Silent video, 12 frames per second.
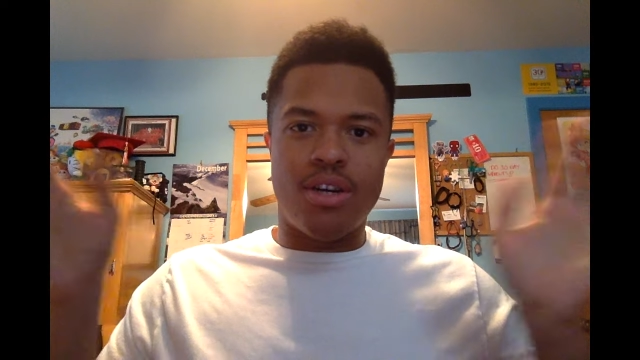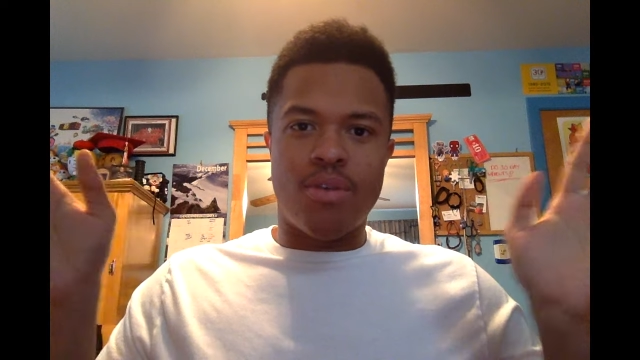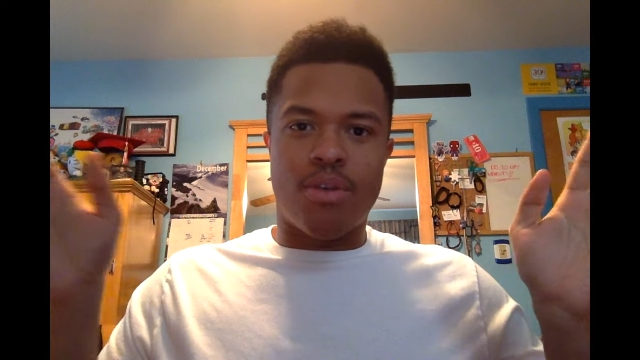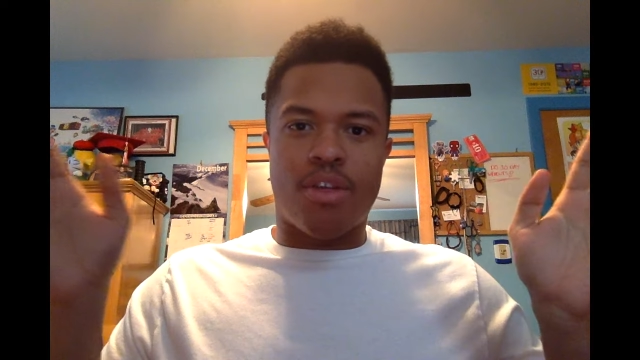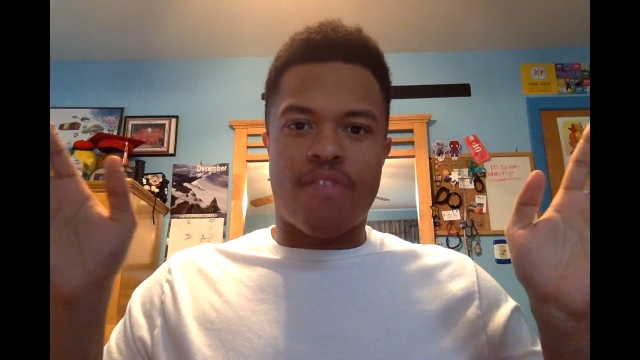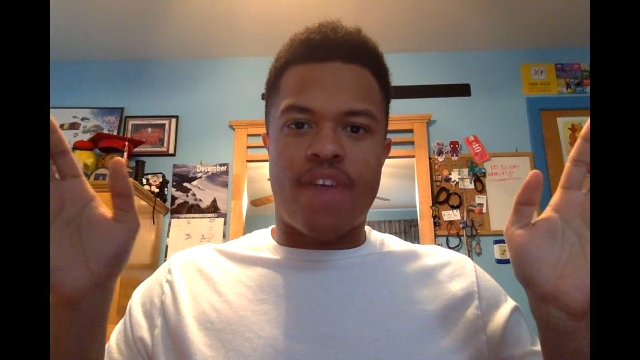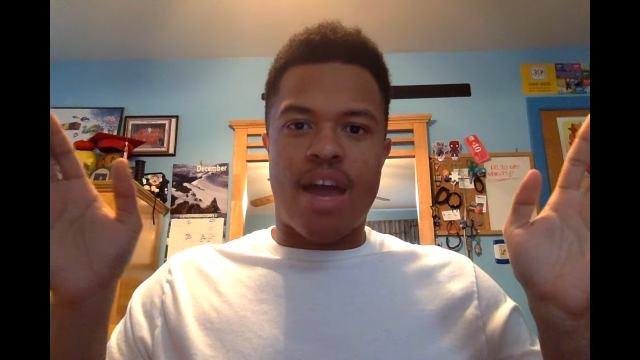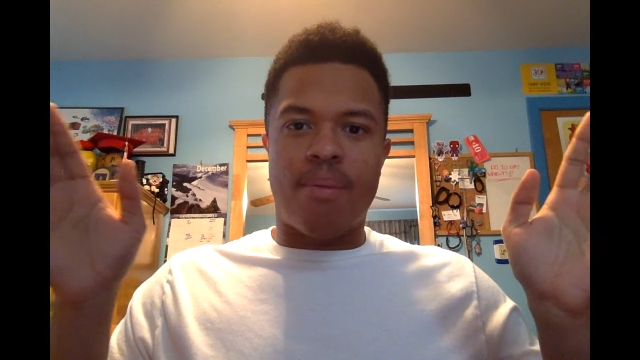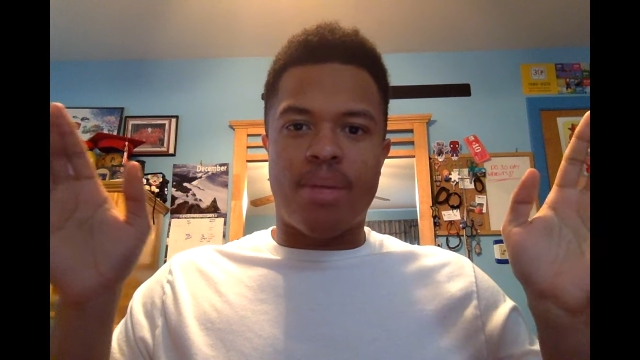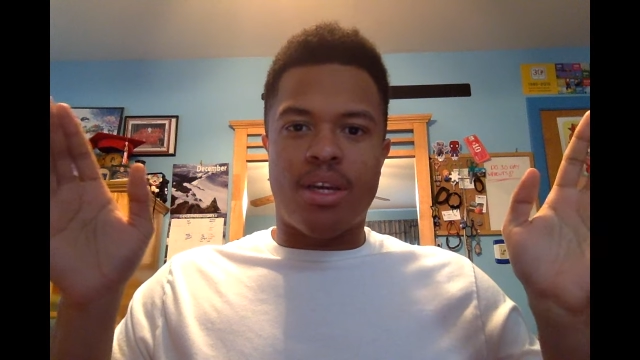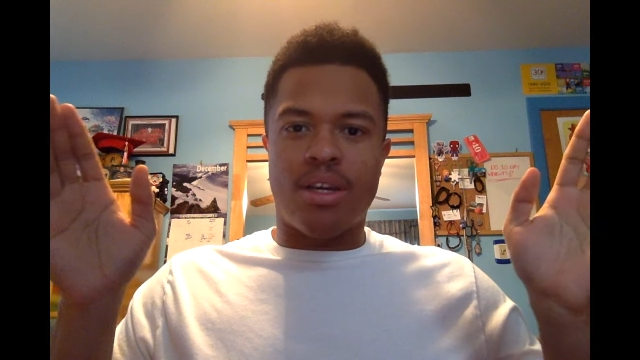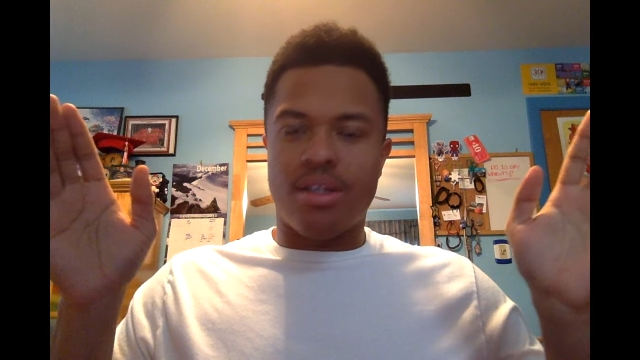with your
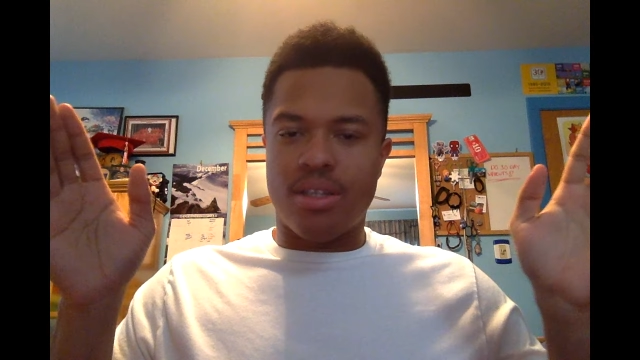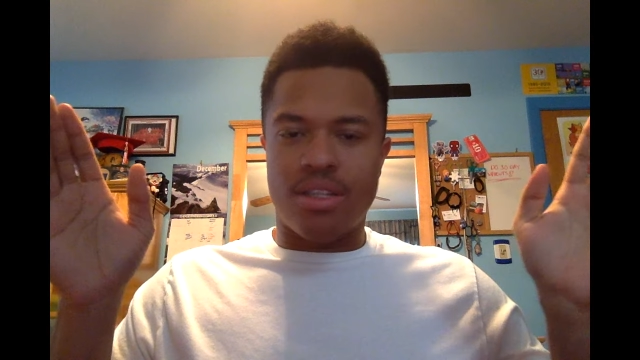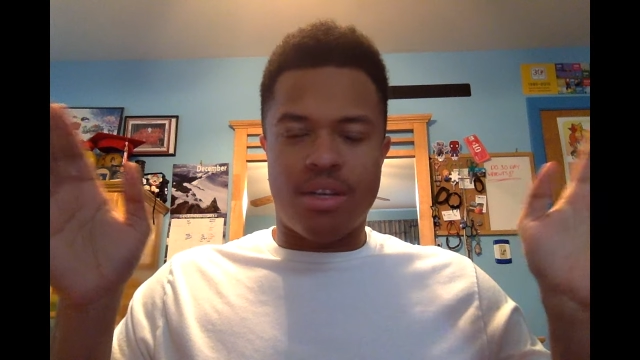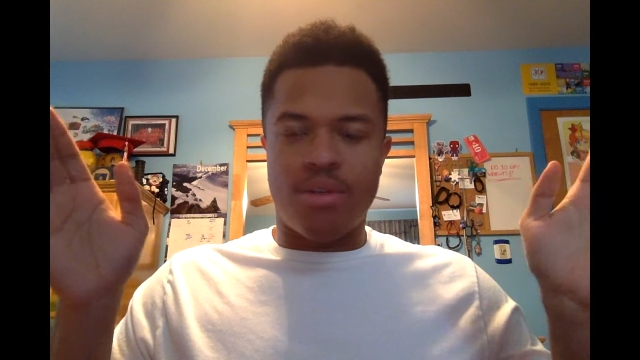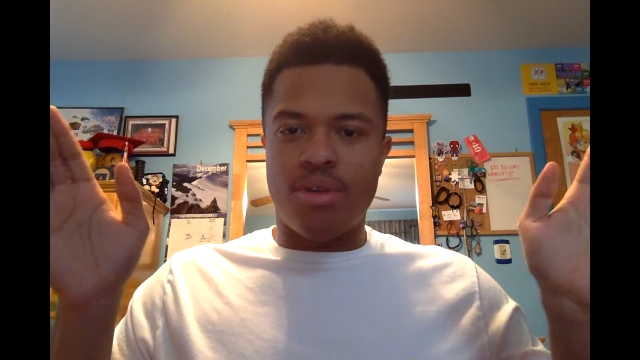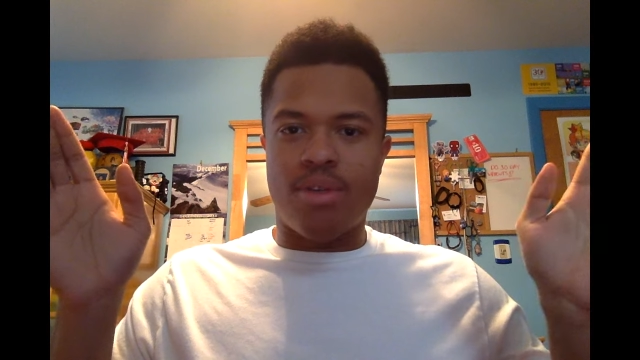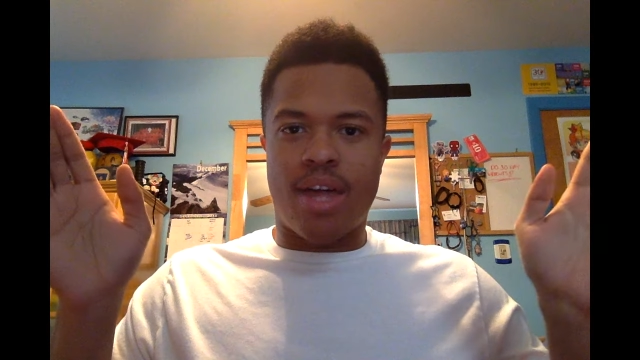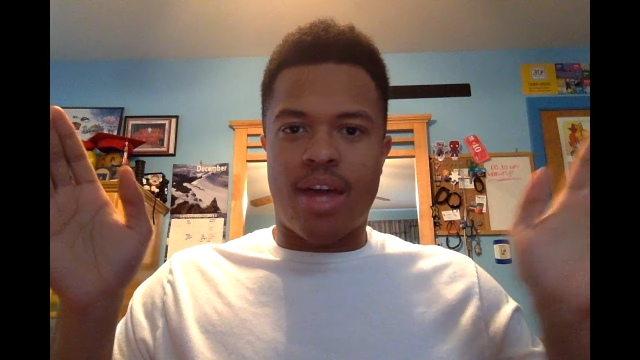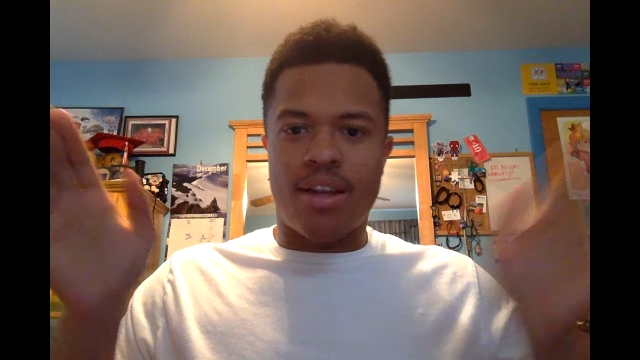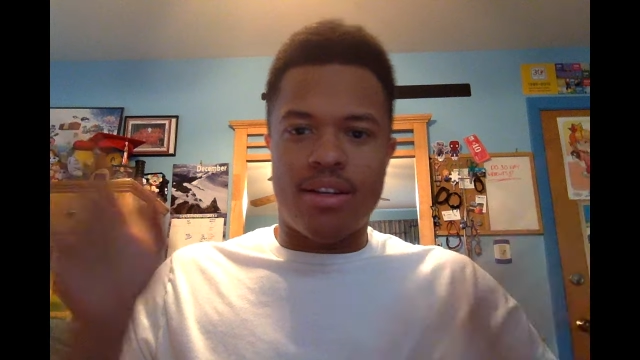family. Don't do that.